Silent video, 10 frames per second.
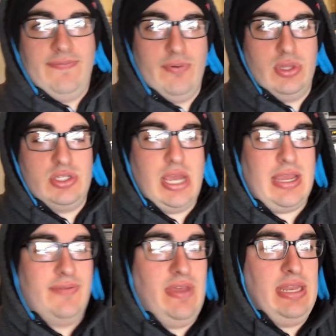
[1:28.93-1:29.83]
for the
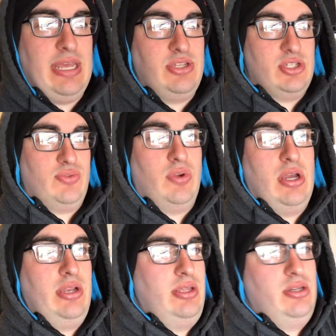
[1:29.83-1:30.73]
track event, and just
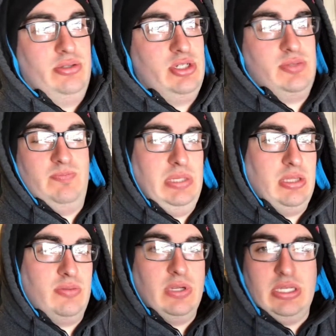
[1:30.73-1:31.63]
run. It'll just
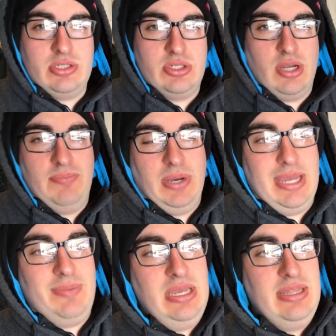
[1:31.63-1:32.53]
be a 3-inch straight
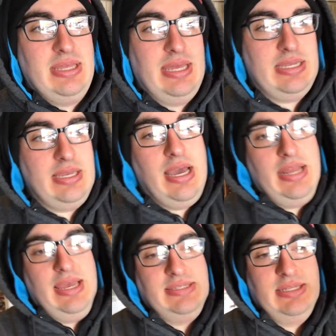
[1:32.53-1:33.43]
pipe that
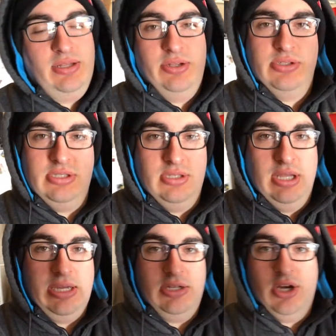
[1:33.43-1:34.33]
kind of has a little
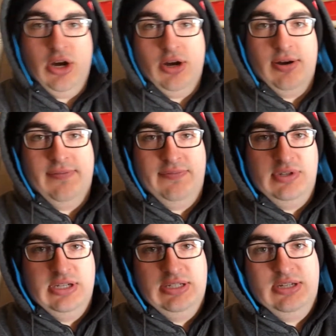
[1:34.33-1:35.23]
like curve
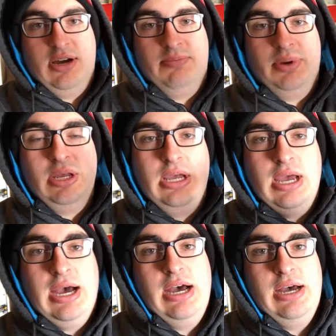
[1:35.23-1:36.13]
to dump
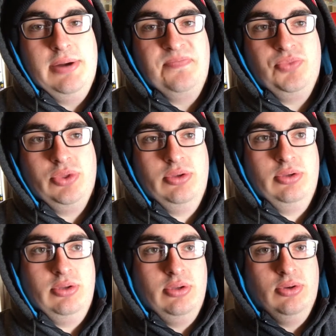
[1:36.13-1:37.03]
right
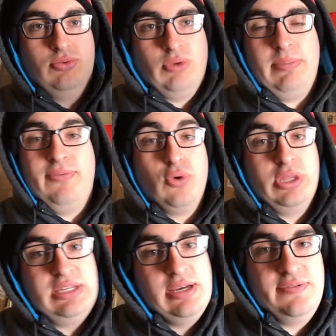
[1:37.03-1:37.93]

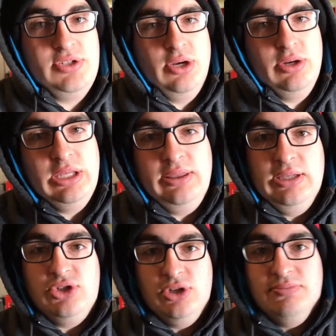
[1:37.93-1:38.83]
before the diff. So
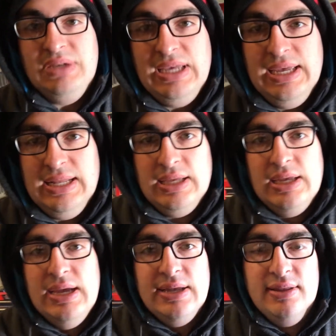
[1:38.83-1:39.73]
it should be hitting
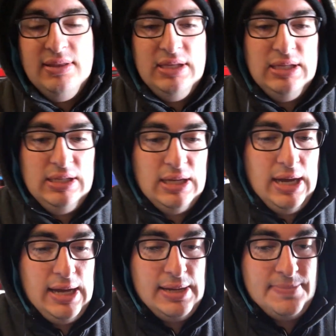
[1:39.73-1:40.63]
the,
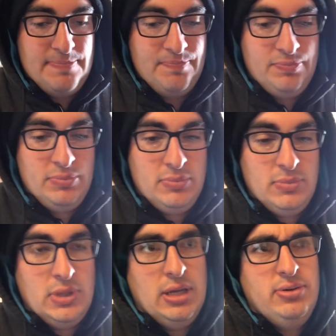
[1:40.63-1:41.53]
I
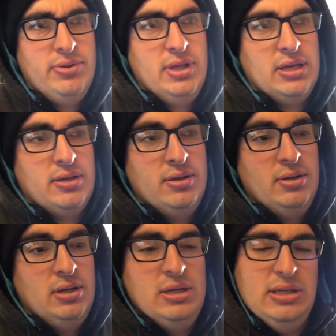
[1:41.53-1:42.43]
don't think.
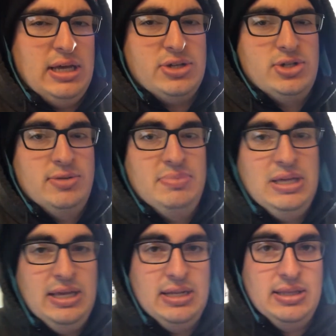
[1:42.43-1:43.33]
Yeah, it shouldn't
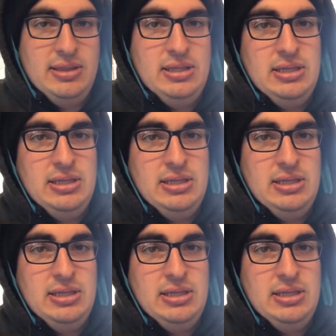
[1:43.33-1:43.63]
be hitting